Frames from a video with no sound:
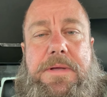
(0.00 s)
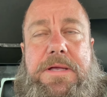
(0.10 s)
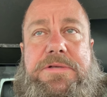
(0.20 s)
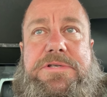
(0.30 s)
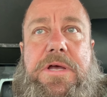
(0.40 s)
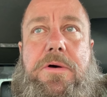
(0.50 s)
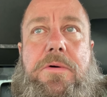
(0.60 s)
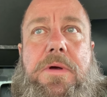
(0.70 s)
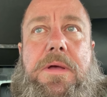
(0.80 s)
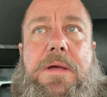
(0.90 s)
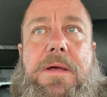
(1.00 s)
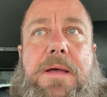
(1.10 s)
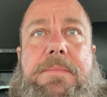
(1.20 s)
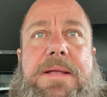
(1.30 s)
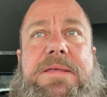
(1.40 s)
And so I
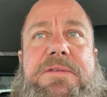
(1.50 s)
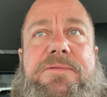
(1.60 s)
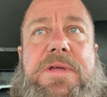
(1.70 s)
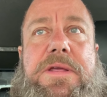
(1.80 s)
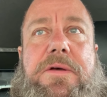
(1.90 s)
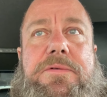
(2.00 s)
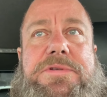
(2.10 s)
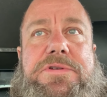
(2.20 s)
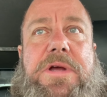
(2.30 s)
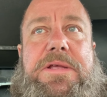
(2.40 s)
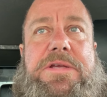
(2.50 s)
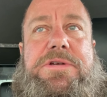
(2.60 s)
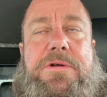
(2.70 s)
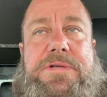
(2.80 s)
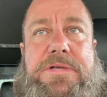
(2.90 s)
make these videos to try to get
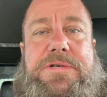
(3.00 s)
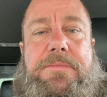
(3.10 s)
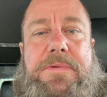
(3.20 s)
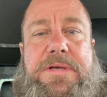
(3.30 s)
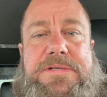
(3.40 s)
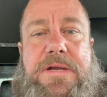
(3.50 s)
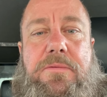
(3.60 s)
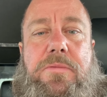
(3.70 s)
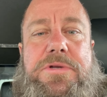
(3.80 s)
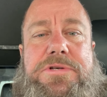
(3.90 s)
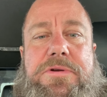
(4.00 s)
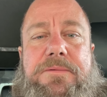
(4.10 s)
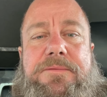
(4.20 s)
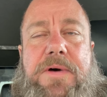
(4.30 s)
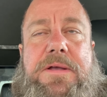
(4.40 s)
your attention because I don't want you to
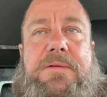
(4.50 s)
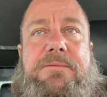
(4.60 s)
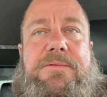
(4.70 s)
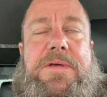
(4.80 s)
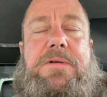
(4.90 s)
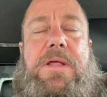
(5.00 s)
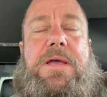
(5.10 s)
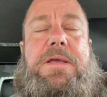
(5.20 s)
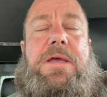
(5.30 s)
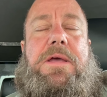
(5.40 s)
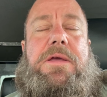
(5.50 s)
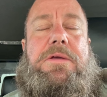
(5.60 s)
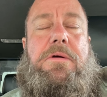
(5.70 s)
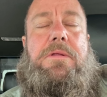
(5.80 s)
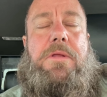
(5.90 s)
fucking feel like
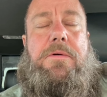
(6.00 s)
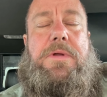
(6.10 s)
you're alone.